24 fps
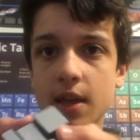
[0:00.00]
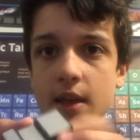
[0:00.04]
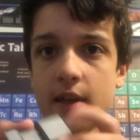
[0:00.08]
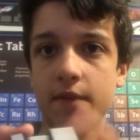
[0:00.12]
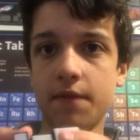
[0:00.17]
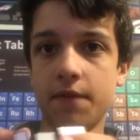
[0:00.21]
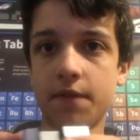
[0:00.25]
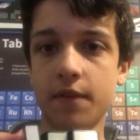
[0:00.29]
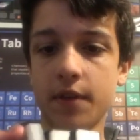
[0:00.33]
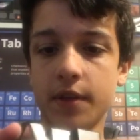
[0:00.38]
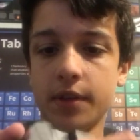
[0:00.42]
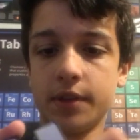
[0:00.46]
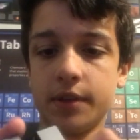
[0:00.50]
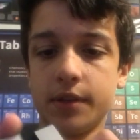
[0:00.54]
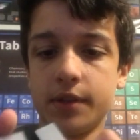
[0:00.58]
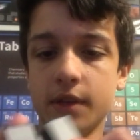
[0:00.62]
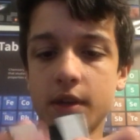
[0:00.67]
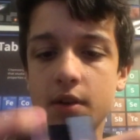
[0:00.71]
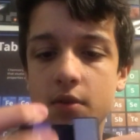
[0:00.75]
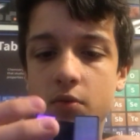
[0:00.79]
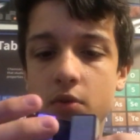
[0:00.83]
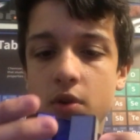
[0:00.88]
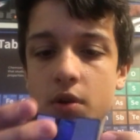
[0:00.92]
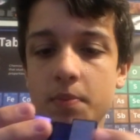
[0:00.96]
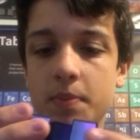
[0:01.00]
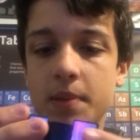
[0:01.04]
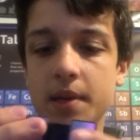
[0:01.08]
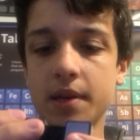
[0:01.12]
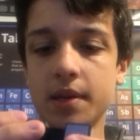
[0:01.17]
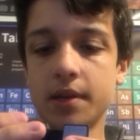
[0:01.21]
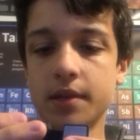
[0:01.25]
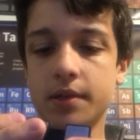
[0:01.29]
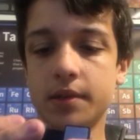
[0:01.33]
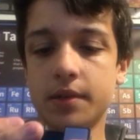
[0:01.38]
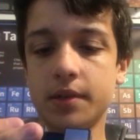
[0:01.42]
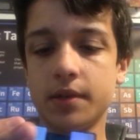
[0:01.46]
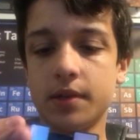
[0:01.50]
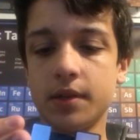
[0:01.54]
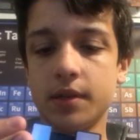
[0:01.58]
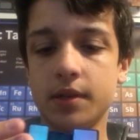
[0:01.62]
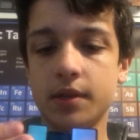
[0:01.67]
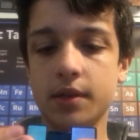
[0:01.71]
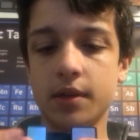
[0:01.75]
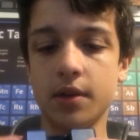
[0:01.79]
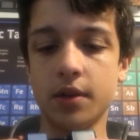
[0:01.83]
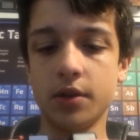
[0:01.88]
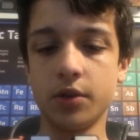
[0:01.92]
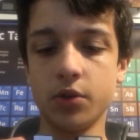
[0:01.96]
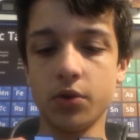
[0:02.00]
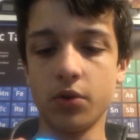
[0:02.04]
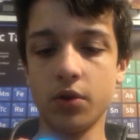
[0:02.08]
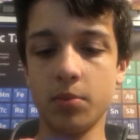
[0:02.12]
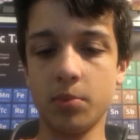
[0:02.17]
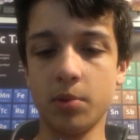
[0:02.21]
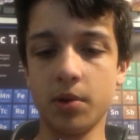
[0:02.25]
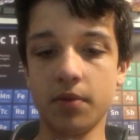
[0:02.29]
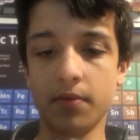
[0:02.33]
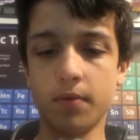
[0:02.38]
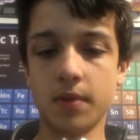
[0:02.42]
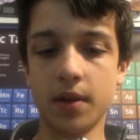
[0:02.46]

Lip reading: If it's in one piece, it's an enjoyable